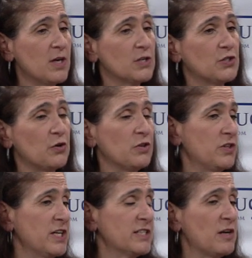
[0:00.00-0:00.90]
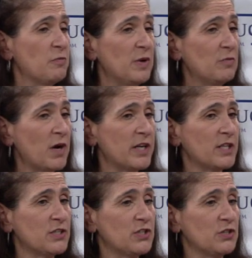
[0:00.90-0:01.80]
So the things that we run
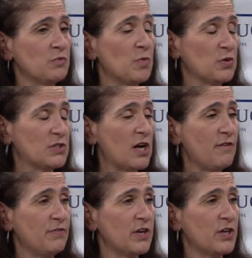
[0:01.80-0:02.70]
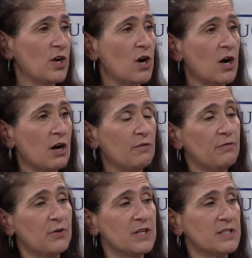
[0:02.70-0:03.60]
into most often are,
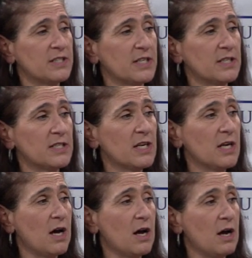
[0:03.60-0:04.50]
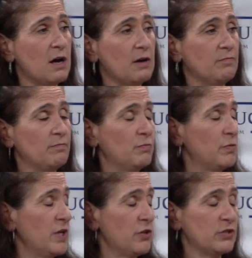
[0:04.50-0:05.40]
for instance,
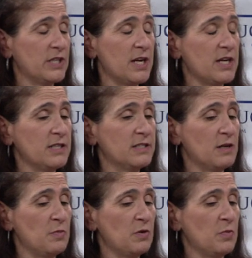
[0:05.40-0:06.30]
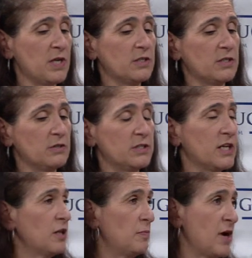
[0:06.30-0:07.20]
the other day someone went to
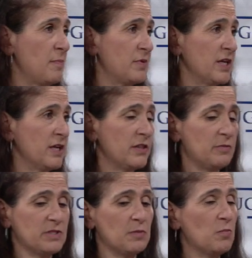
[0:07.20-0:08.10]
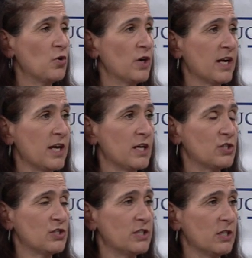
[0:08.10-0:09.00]
sell a property and there was a mortgage
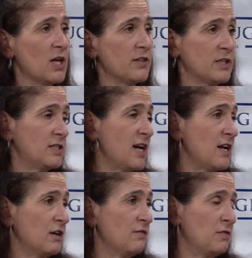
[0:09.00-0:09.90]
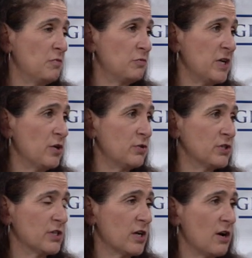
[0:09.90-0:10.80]
still on the title from 3
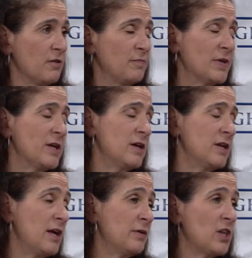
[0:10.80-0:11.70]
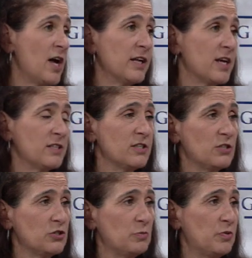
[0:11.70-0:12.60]
owners ago. Now in a lot of cases
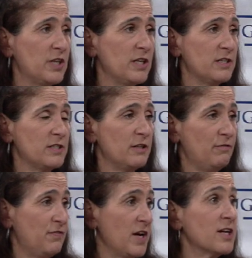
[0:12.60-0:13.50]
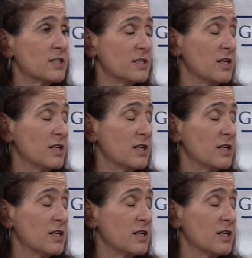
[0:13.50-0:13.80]
those are pretty easy to fix.